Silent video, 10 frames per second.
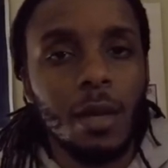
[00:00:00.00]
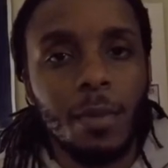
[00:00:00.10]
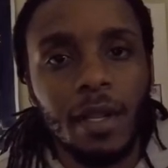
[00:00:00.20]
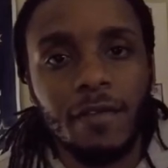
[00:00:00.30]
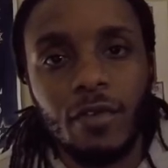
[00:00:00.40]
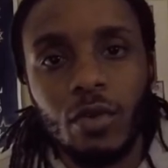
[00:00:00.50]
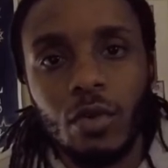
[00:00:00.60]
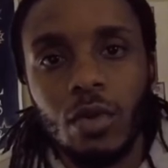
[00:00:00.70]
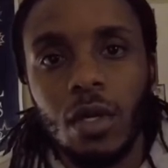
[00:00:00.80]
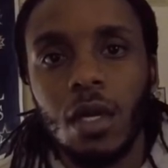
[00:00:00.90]
But if
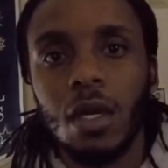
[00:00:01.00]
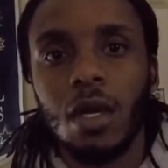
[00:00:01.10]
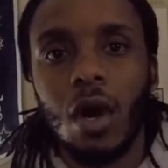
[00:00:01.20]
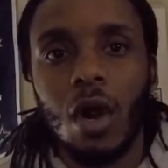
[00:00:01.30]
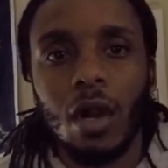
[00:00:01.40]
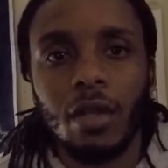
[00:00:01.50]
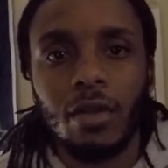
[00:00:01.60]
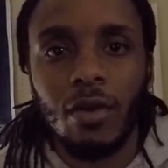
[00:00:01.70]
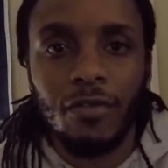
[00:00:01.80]
you are, you know,